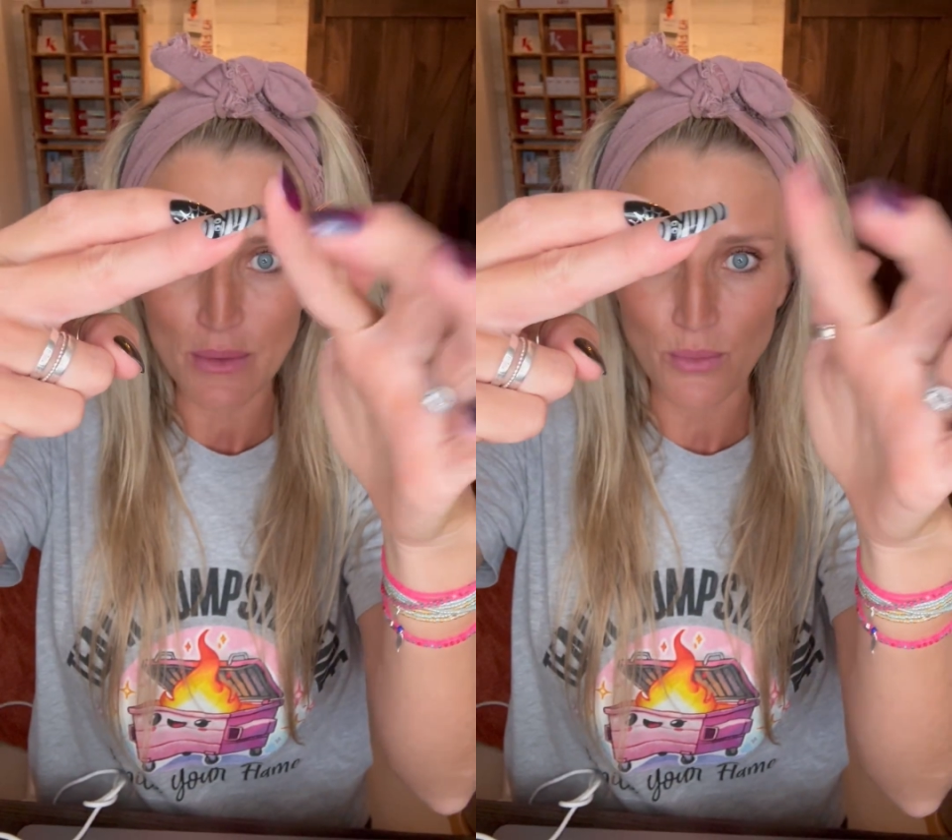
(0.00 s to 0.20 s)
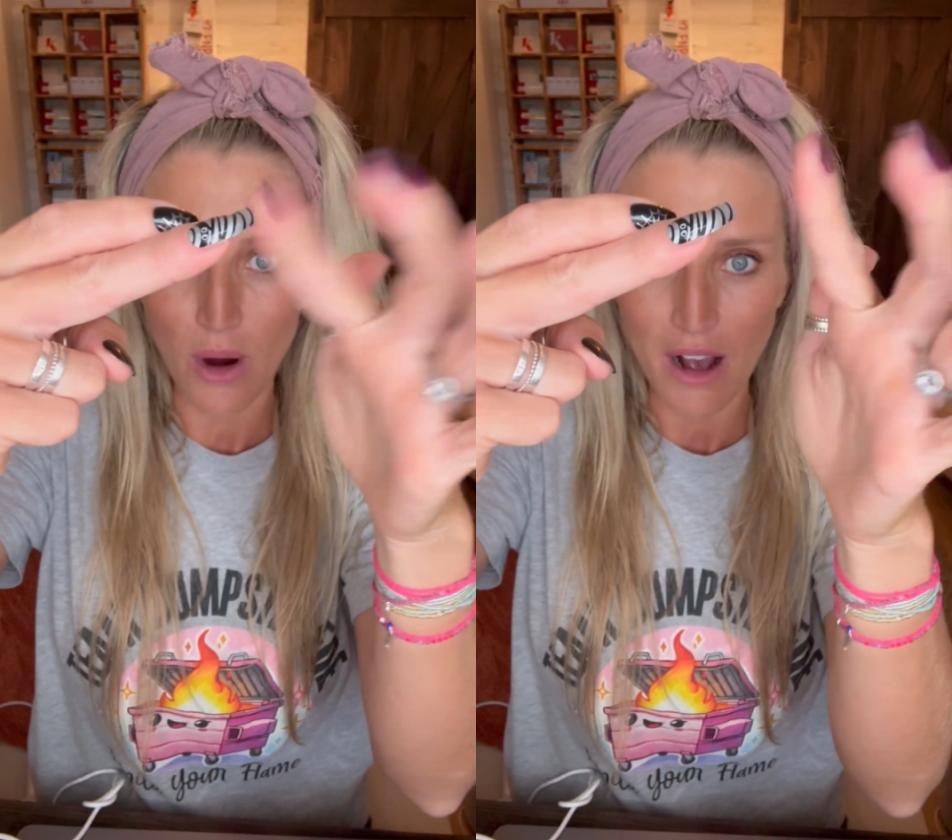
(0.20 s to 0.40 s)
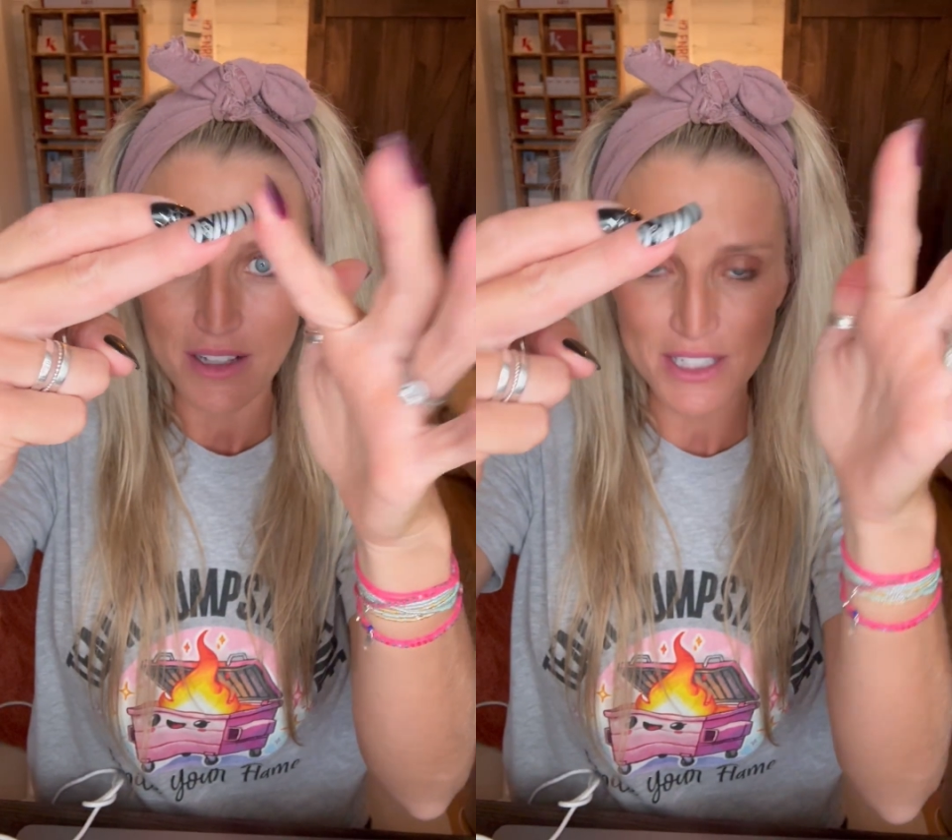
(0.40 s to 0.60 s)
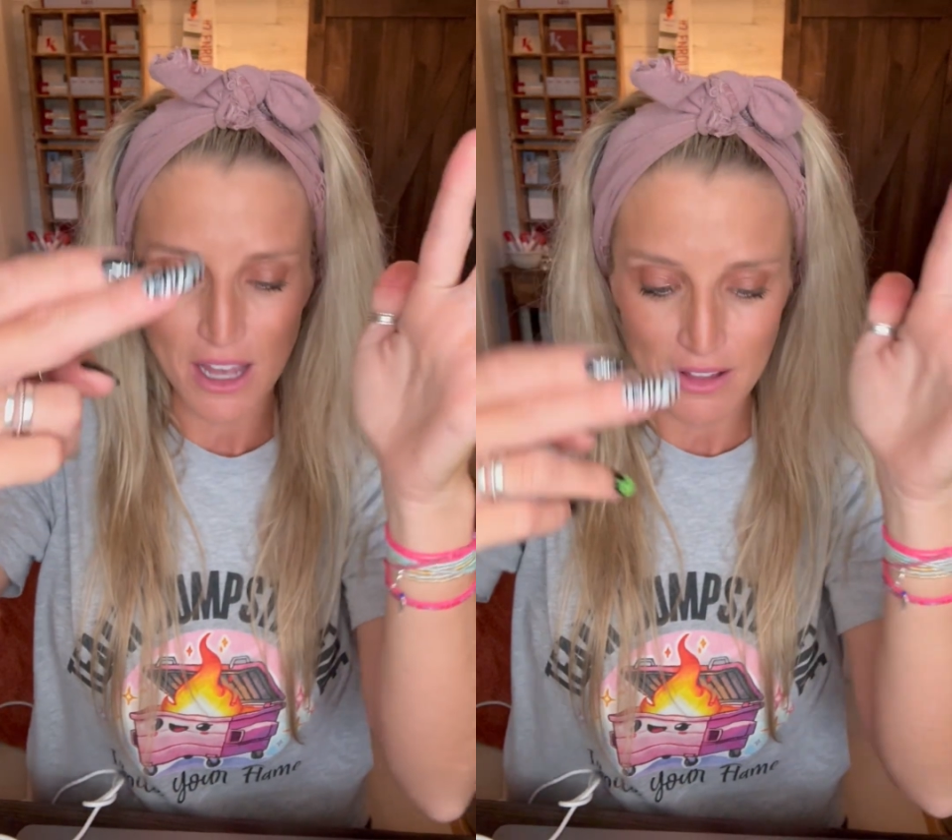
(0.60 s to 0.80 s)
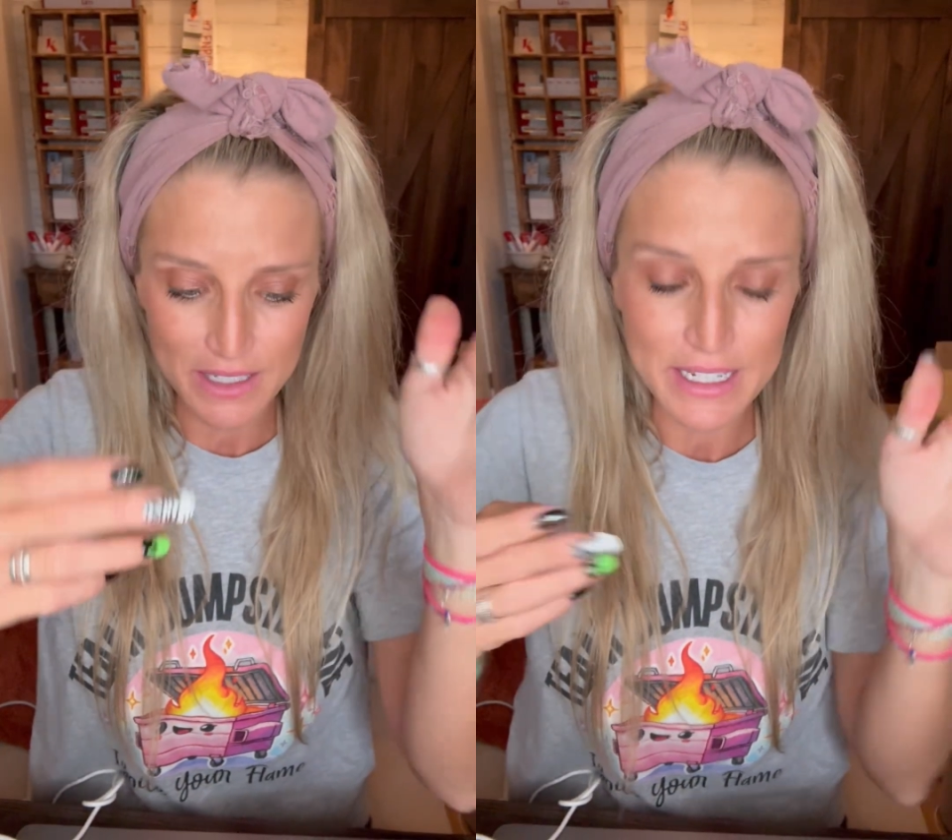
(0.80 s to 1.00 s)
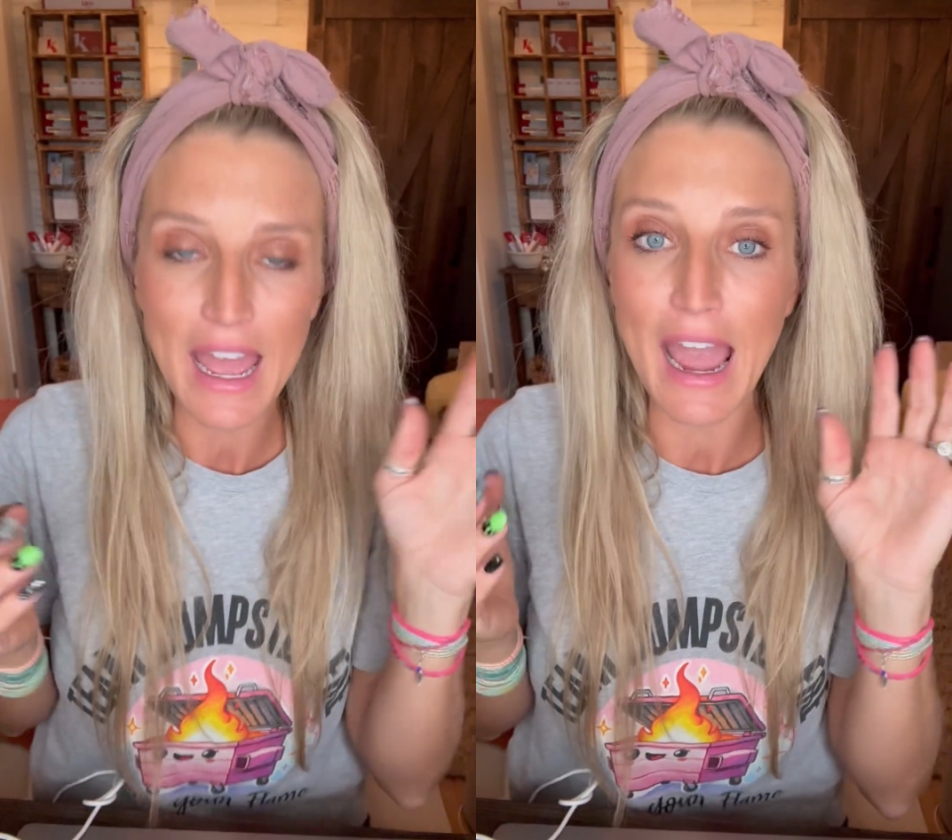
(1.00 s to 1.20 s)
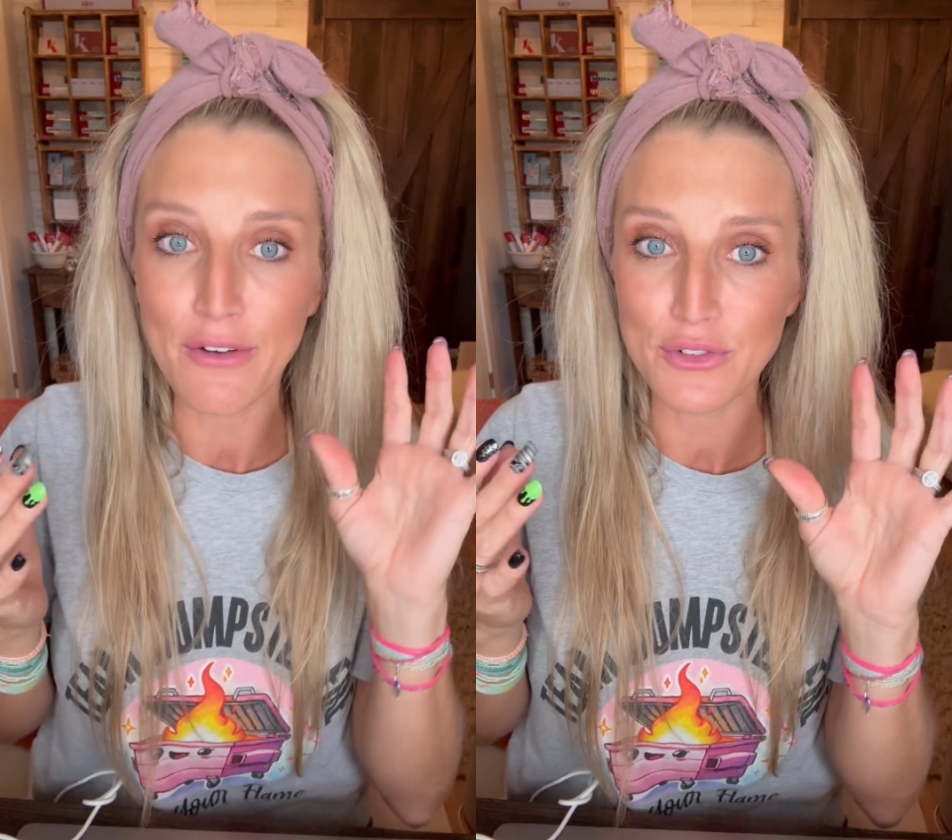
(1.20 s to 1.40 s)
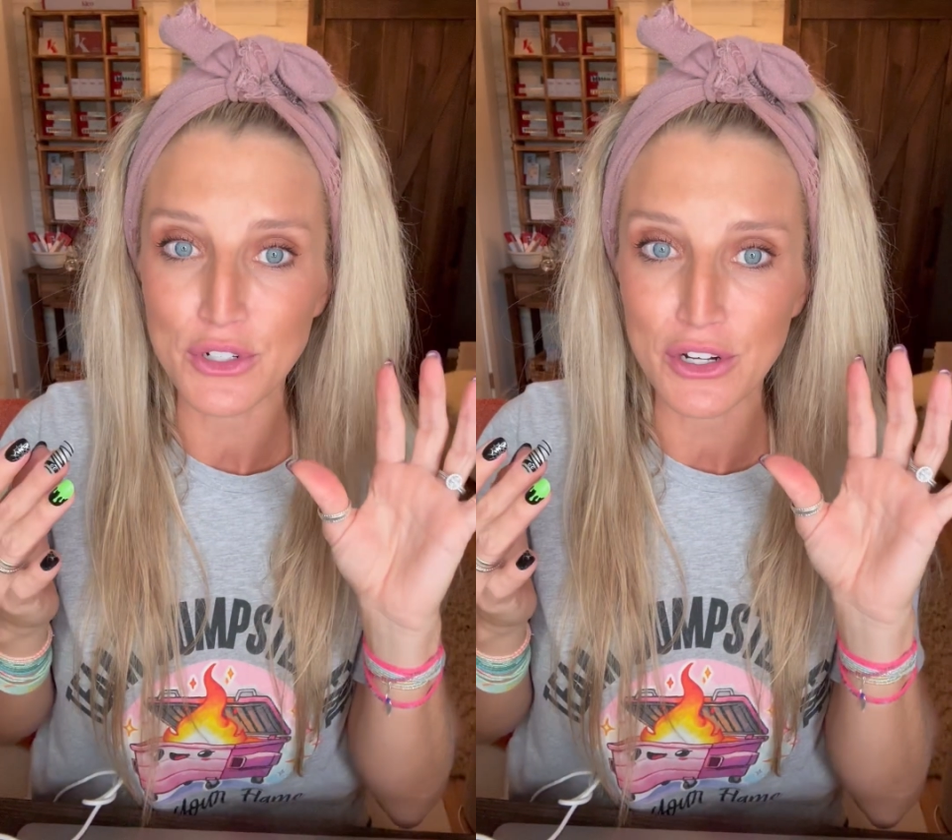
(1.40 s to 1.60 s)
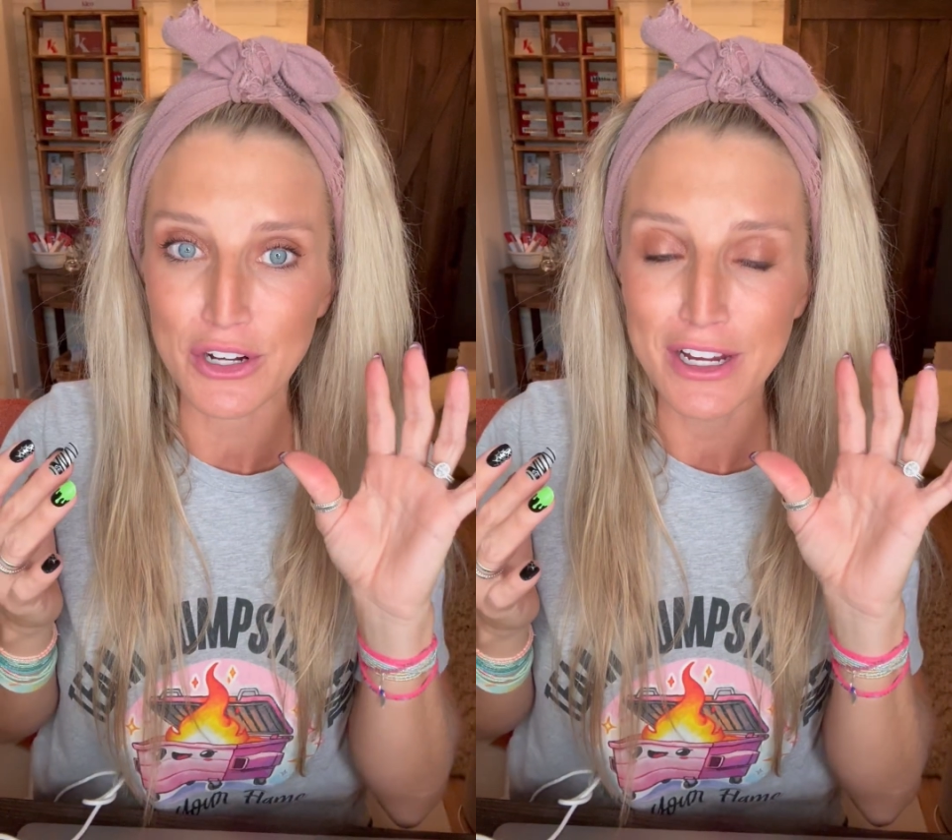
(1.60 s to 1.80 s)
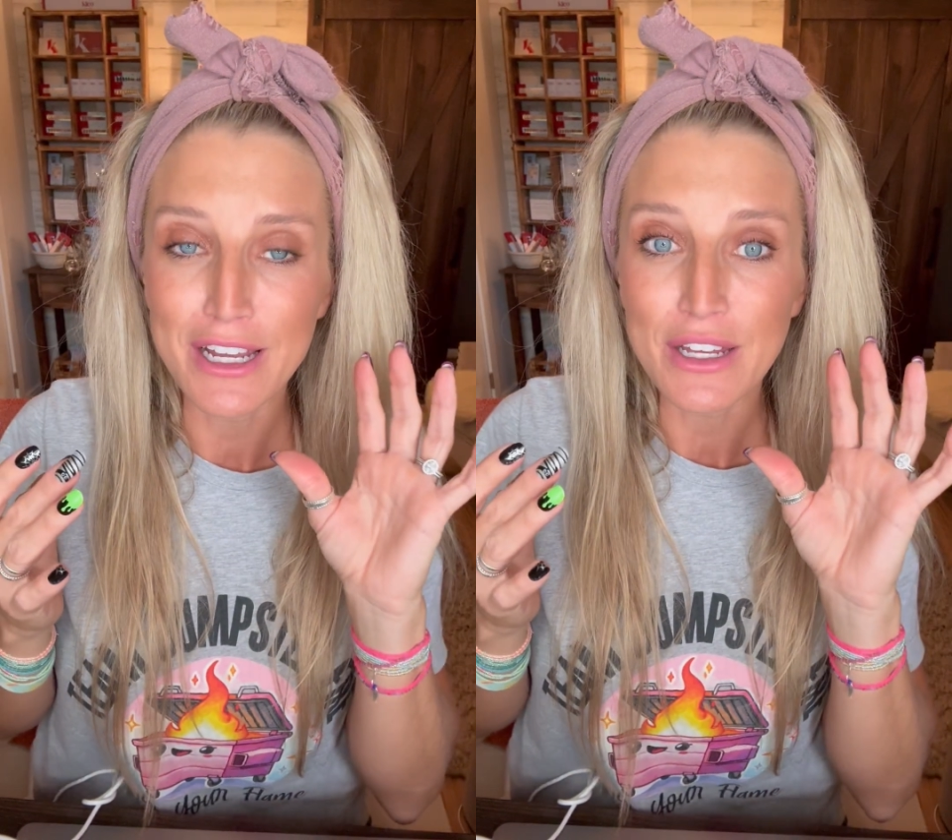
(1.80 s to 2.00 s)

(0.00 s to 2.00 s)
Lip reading: rock solid after